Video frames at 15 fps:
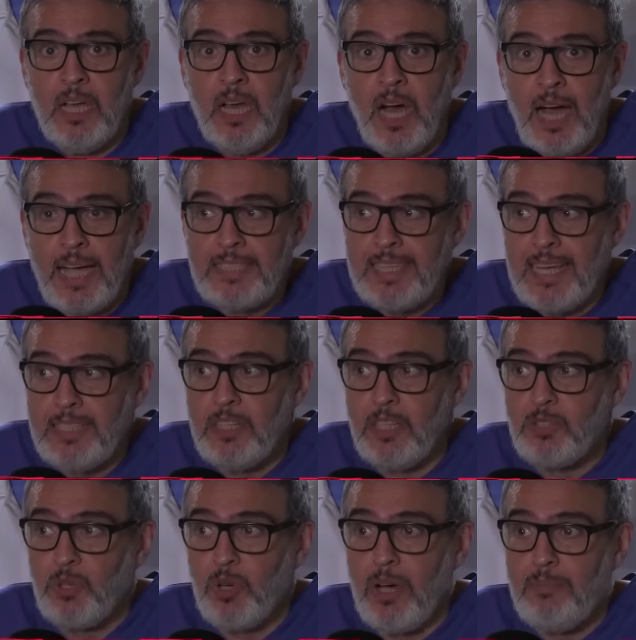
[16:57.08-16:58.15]
I
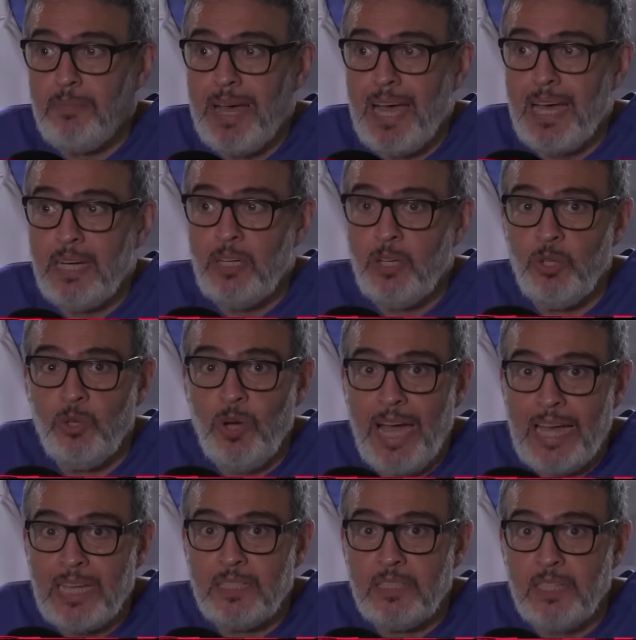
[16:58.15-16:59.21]
tended to a man who
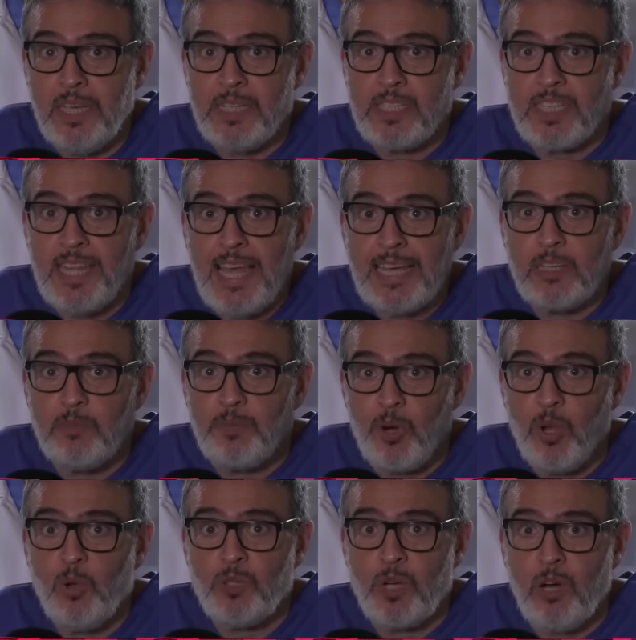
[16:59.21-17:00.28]
had his leg
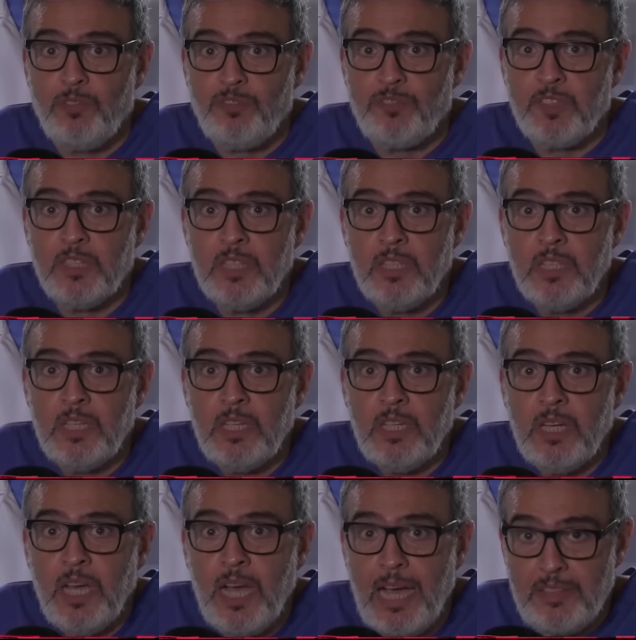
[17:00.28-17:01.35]
blown off
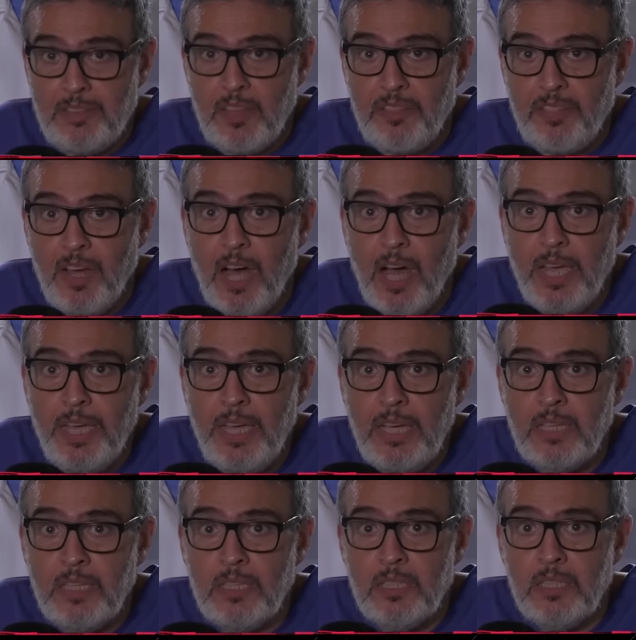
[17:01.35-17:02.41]
at the thigh.
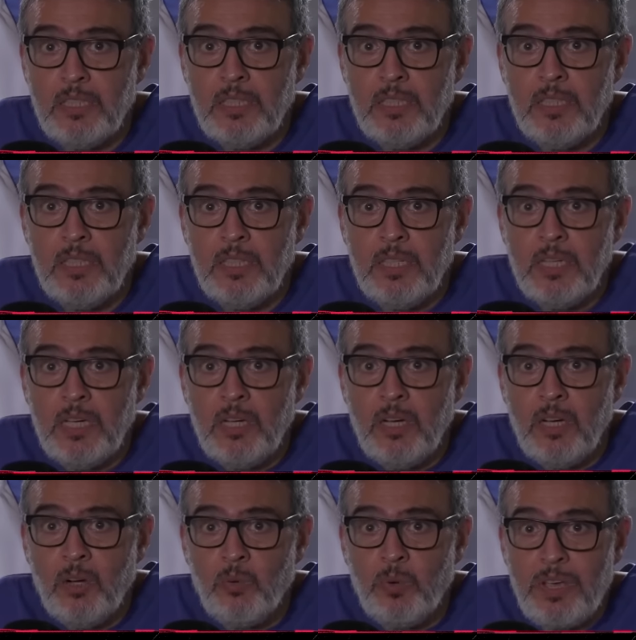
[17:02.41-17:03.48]

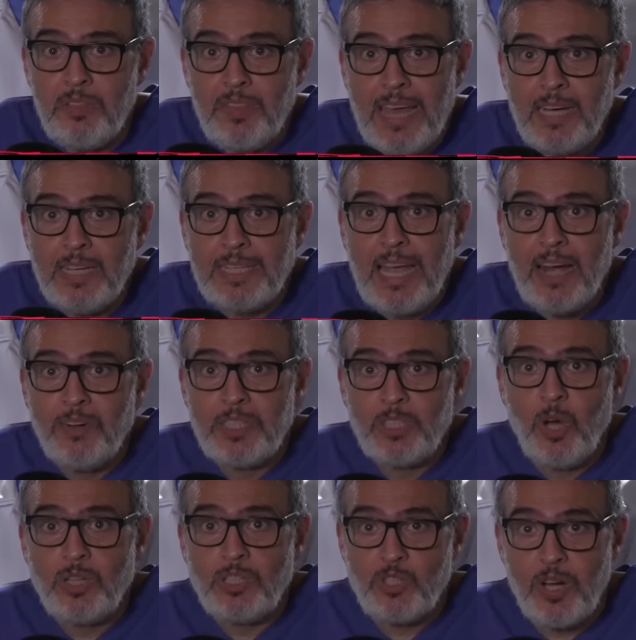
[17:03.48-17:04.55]
We then carried
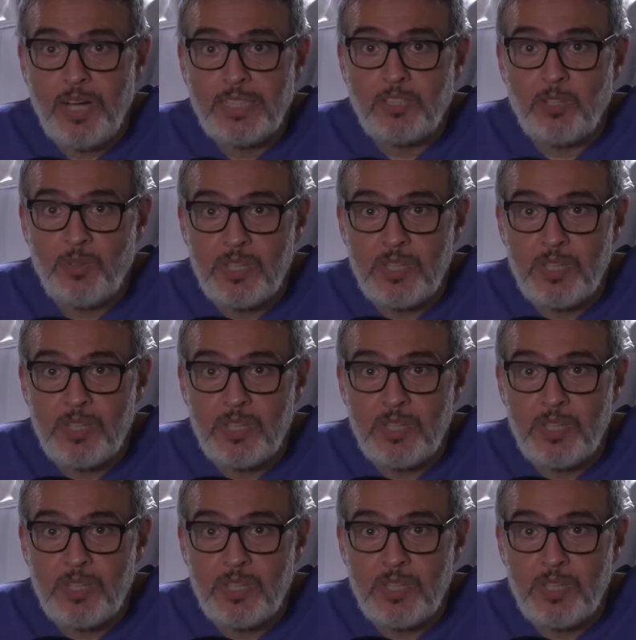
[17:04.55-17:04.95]
on trying to